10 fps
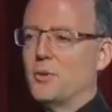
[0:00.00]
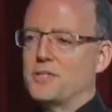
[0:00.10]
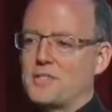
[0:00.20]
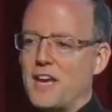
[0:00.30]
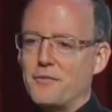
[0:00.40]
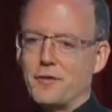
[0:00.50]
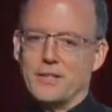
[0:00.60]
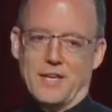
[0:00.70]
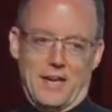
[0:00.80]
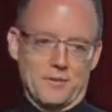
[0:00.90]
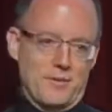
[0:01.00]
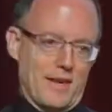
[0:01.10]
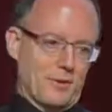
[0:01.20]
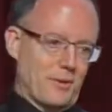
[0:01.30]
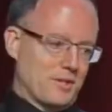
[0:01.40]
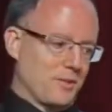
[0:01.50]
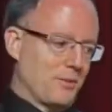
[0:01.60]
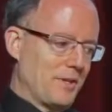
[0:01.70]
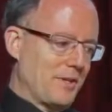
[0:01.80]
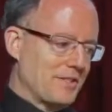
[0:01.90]
do it safely? To answer that question,
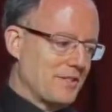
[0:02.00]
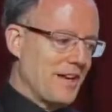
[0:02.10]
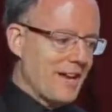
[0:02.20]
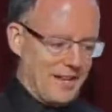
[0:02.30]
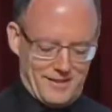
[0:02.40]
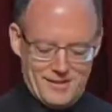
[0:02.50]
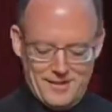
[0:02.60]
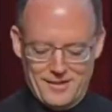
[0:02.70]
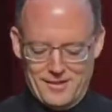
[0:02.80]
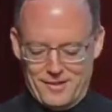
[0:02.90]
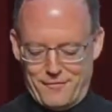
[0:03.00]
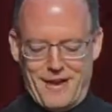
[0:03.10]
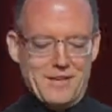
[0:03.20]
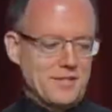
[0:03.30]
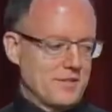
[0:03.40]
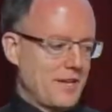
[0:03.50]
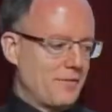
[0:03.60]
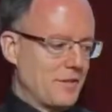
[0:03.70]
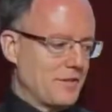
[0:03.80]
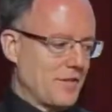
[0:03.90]
we did a study, fasting
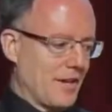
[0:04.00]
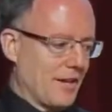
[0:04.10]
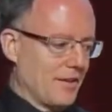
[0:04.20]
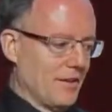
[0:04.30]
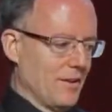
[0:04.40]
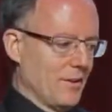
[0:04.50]
safety study.